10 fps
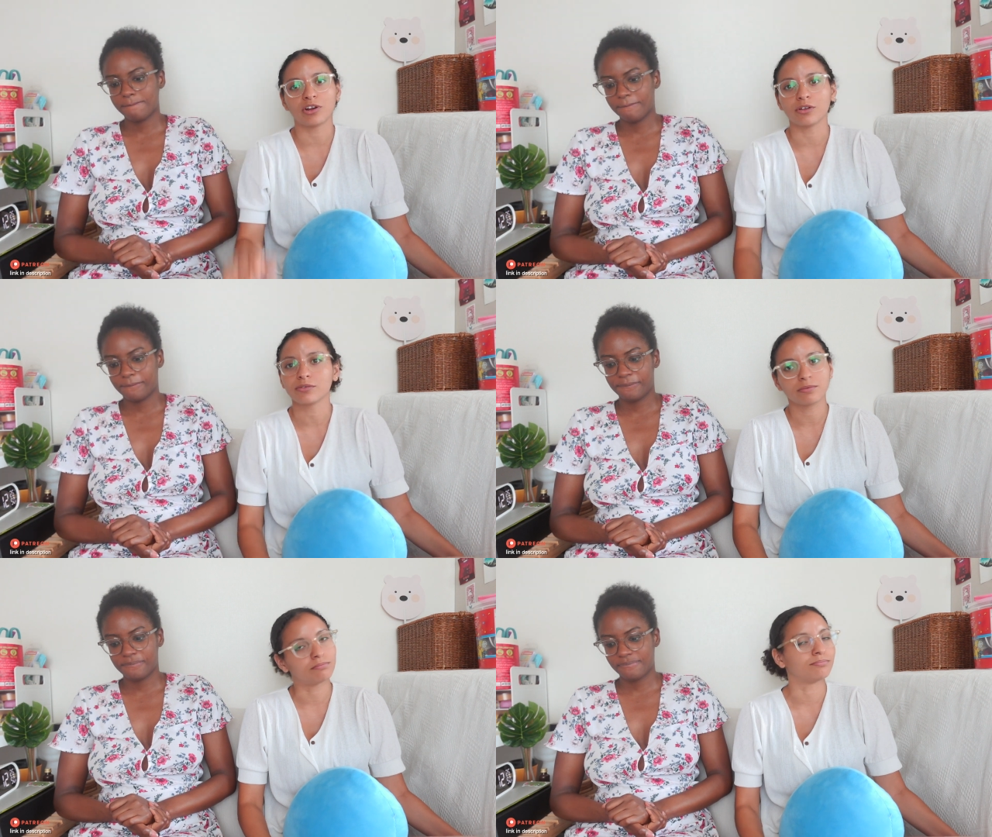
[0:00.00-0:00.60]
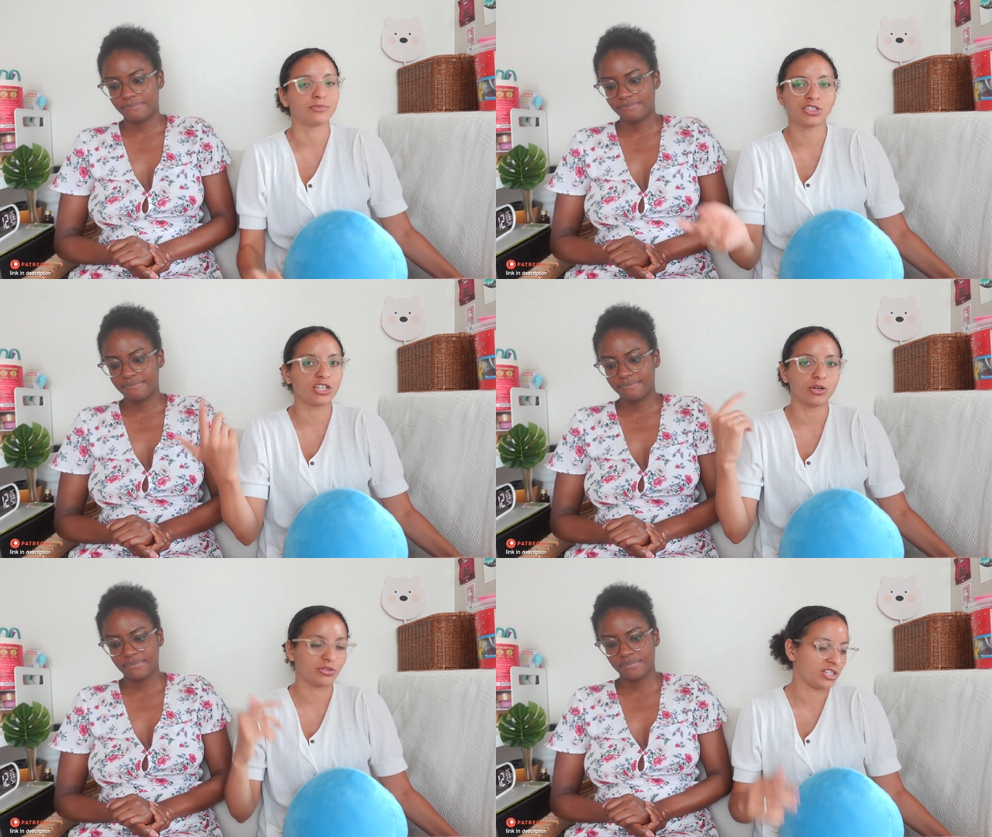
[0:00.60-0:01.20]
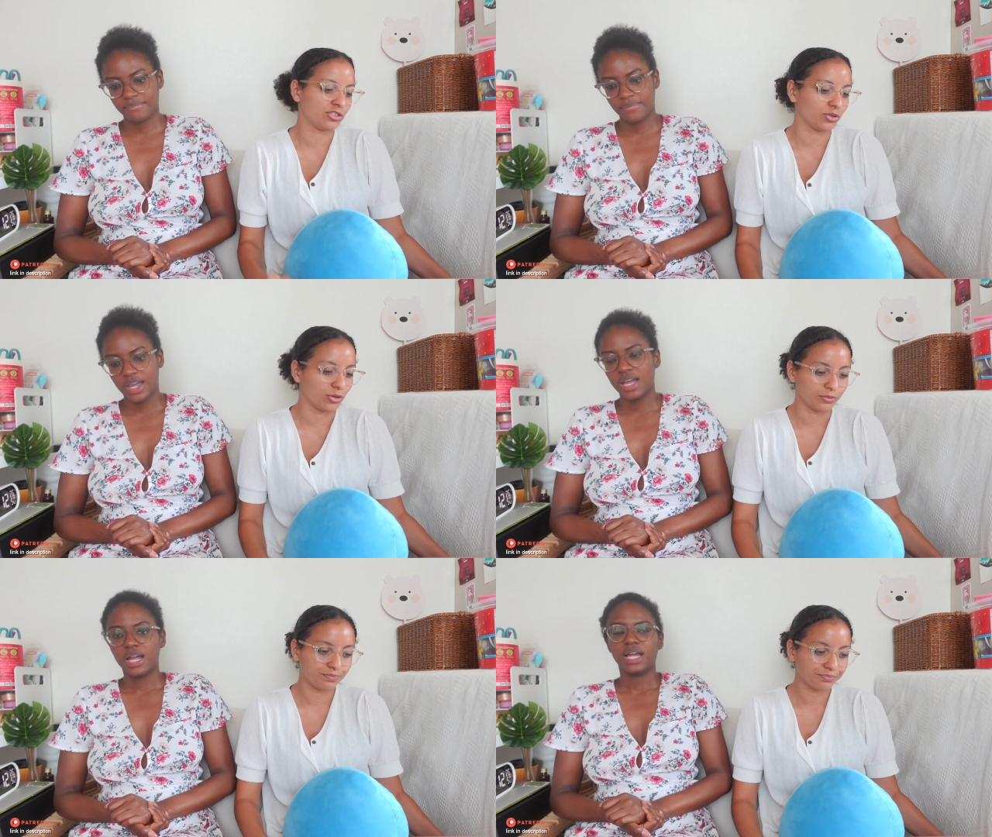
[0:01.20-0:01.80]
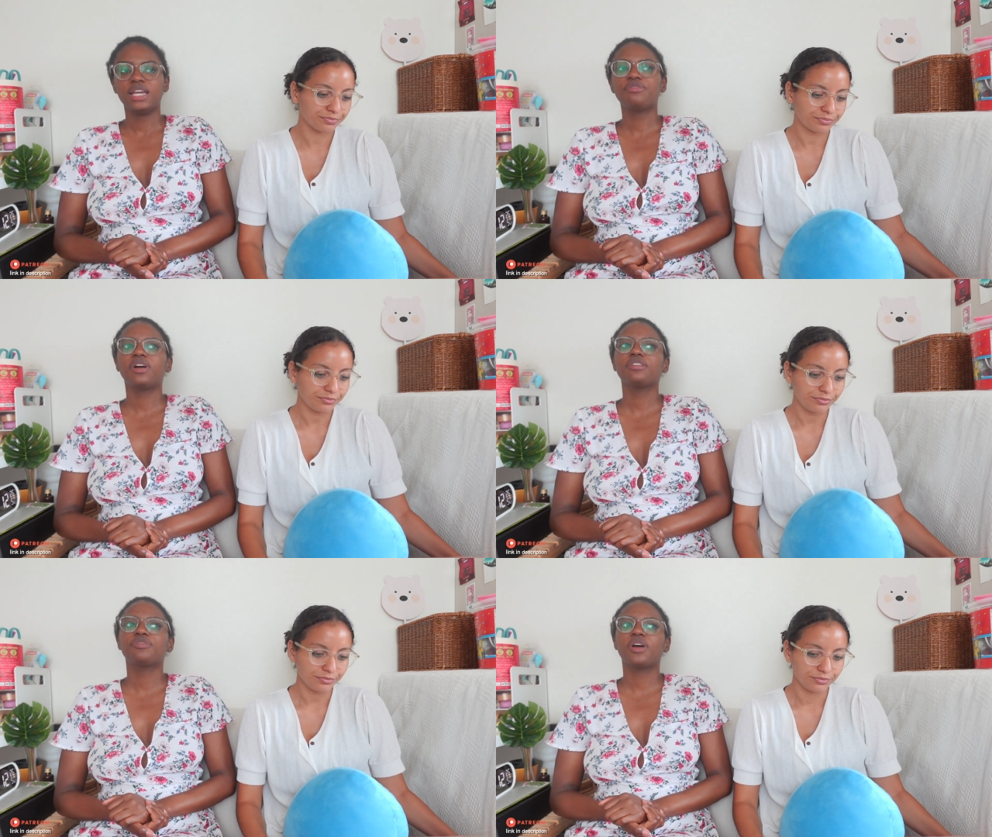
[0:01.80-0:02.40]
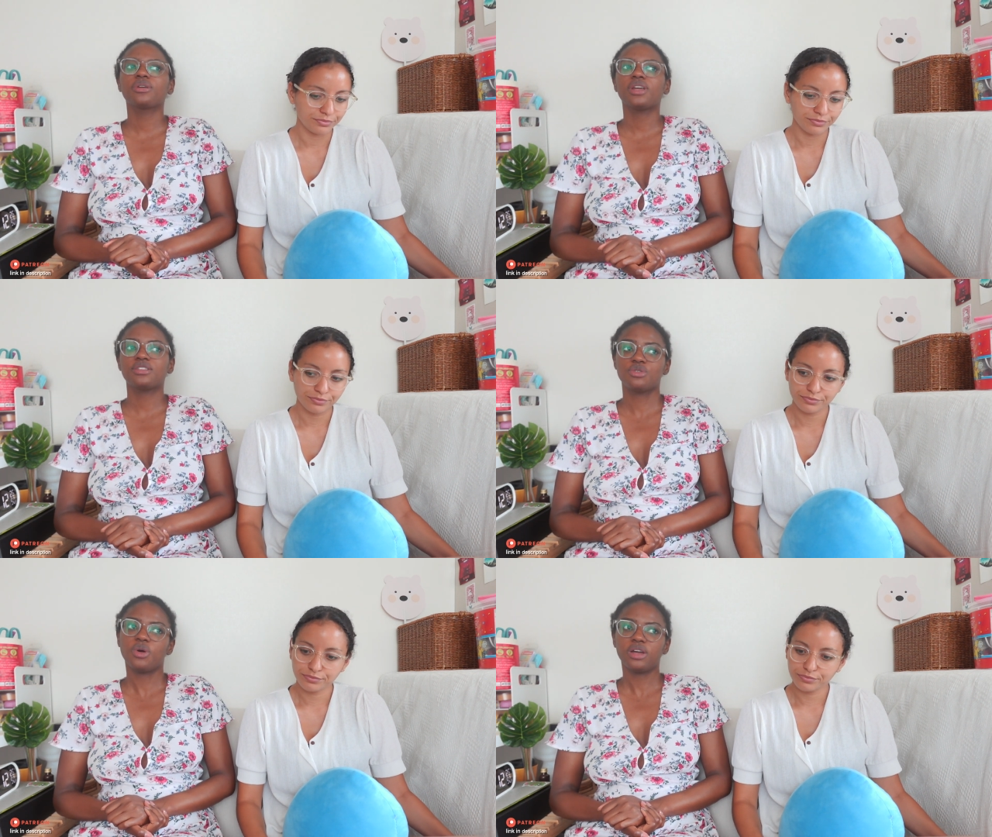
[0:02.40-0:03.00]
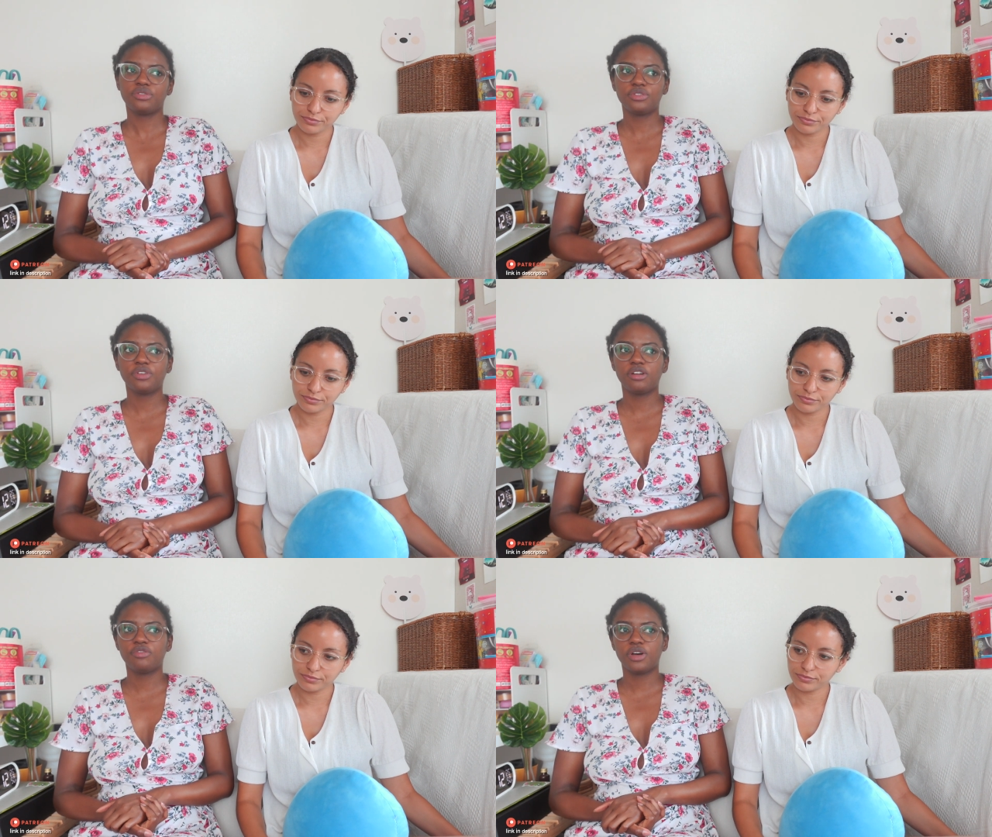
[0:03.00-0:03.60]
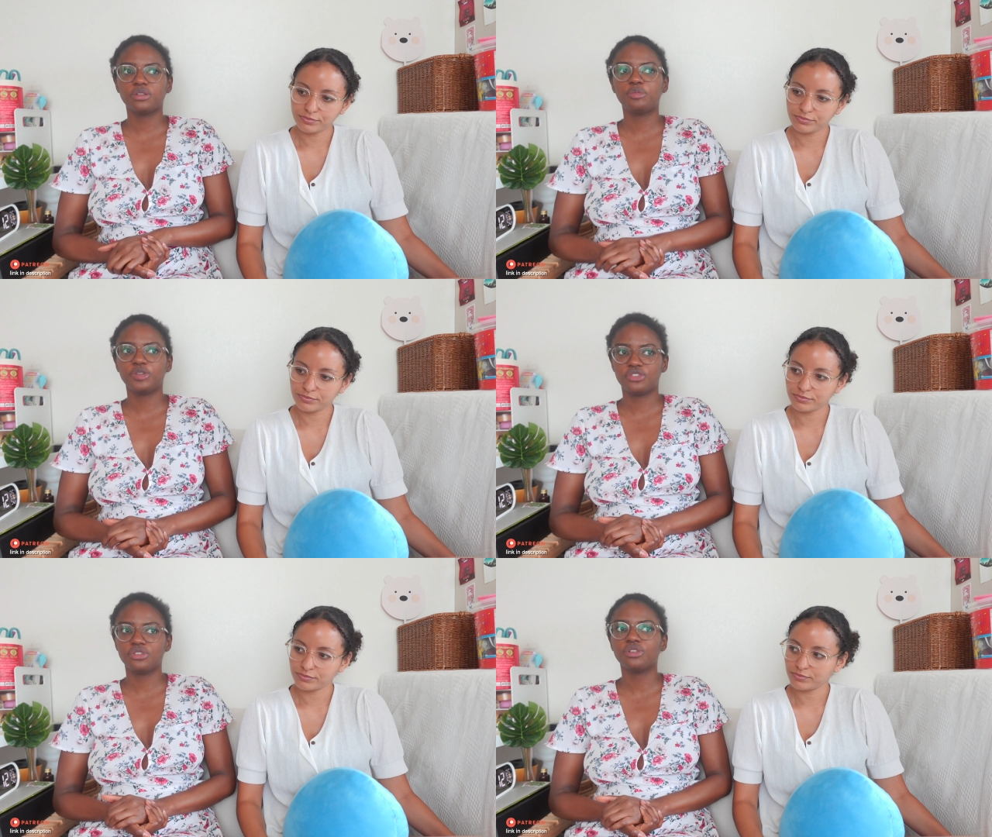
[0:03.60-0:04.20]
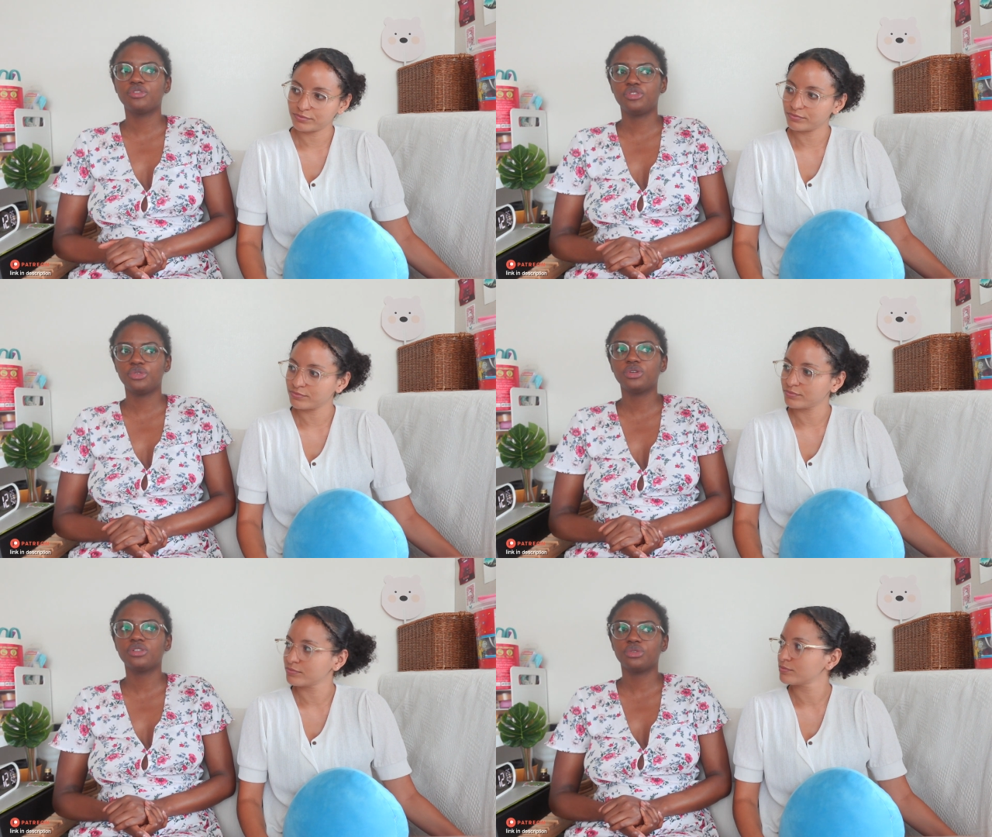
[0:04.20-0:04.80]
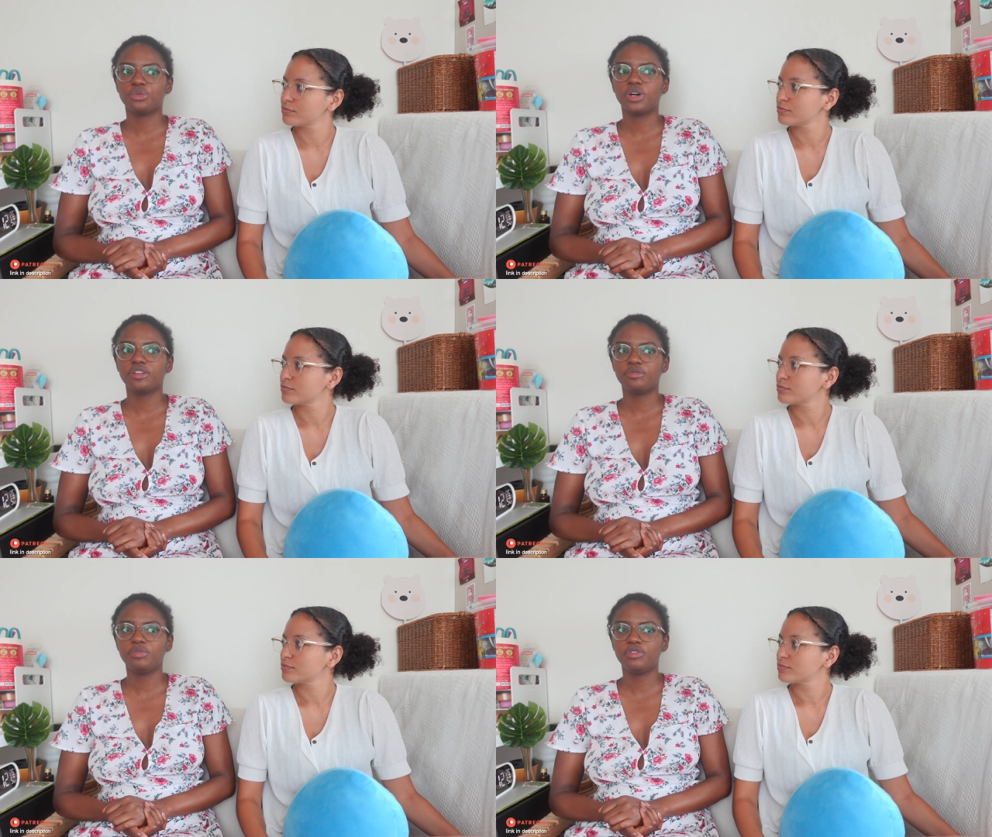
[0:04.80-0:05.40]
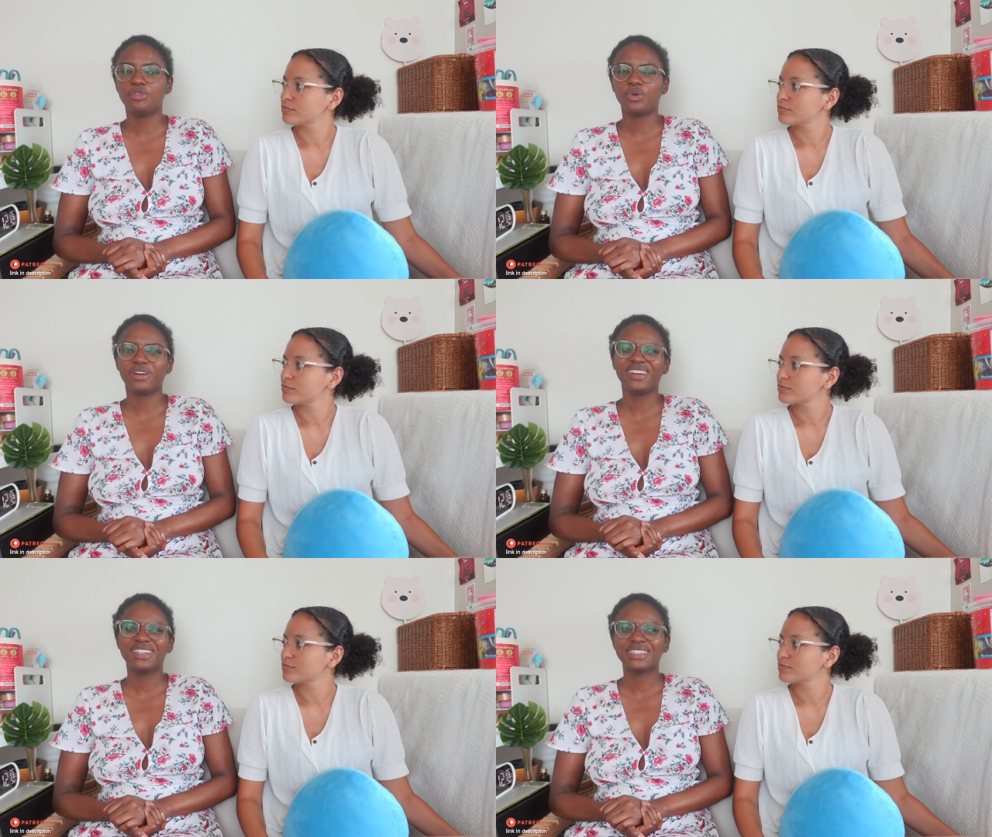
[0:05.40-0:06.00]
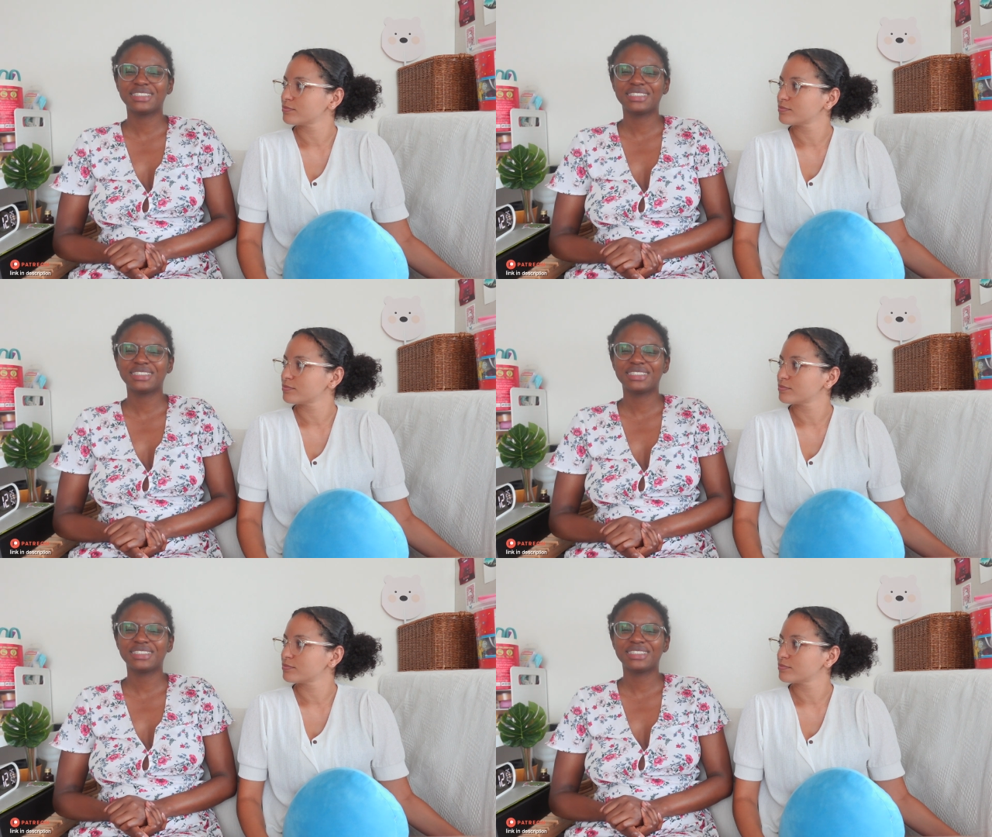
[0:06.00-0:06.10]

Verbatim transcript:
Speaker 1: not. She goes. She has to go.
Speaker 2: If I found as a wife, if I found a picture of you and your wife before.